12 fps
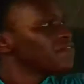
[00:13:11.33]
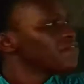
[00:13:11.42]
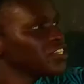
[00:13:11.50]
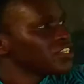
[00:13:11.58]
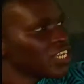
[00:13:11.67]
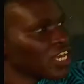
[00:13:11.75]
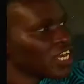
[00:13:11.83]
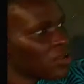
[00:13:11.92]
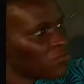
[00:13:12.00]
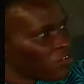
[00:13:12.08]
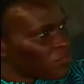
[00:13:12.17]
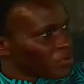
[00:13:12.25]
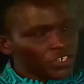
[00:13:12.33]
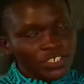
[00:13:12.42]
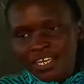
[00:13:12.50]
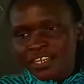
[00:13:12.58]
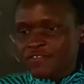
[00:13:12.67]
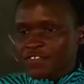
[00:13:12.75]
of protons, and
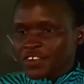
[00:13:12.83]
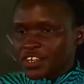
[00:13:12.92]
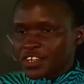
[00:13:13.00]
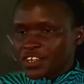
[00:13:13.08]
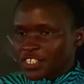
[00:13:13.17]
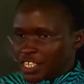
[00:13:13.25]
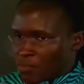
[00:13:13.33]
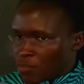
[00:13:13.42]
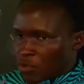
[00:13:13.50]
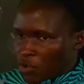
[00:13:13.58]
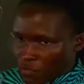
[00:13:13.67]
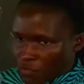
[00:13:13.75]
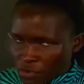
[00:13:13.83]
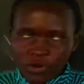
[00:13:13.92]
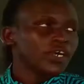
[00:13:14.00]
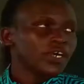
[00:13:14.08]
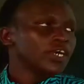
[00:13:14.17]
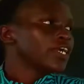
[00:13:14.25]
different number of
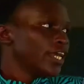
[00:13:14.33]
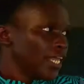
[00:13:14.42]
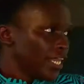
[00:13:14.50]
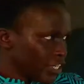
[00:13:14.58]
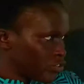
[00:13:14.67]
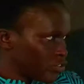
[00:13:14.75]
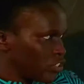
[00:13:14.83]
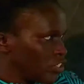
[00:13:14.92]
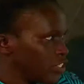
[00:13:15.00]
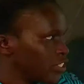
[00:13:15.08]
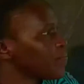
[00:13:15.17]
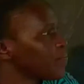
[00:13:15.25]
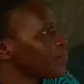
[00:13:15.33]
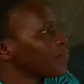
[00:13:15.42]
electrons. So in